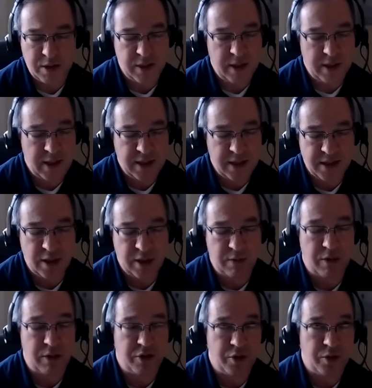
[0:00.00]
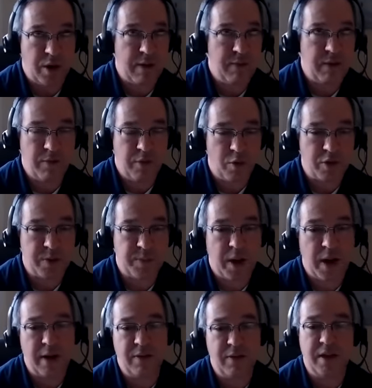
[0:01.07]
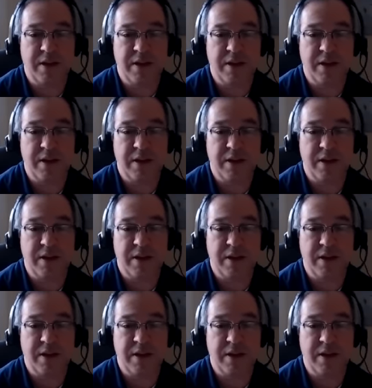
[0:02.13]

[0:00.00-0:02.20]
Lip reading: and that's the driving force behind the